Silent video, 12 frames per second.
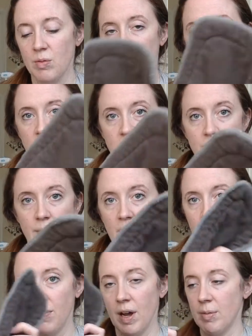one of these
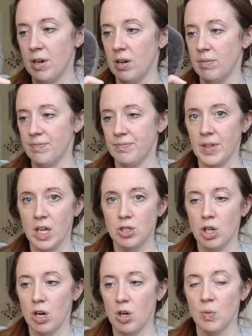microfiber
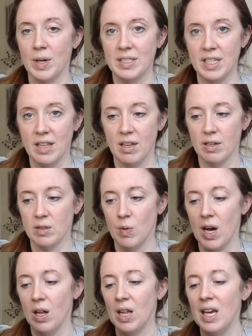charcoal ones in there as
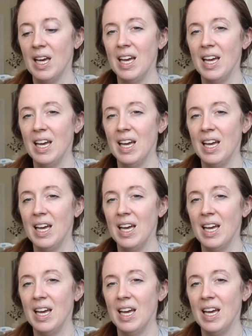well.